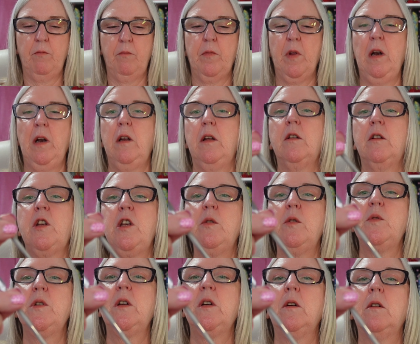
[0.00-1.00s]
A little
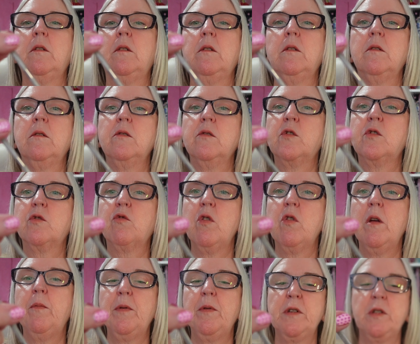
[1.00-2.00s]
cuticle
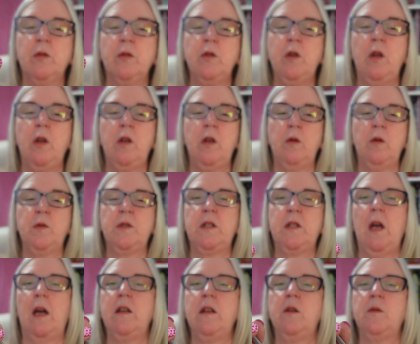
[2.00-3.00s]
scraper, so I
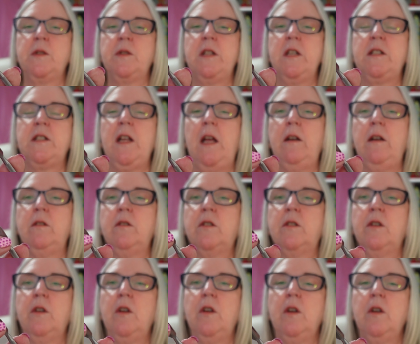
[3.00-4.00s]
use this
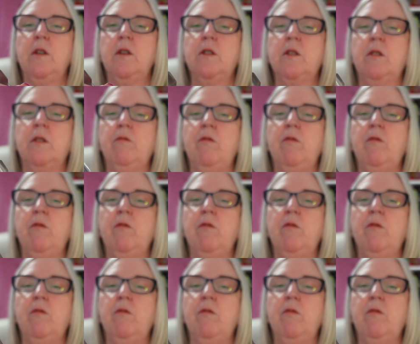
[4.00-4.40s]
end to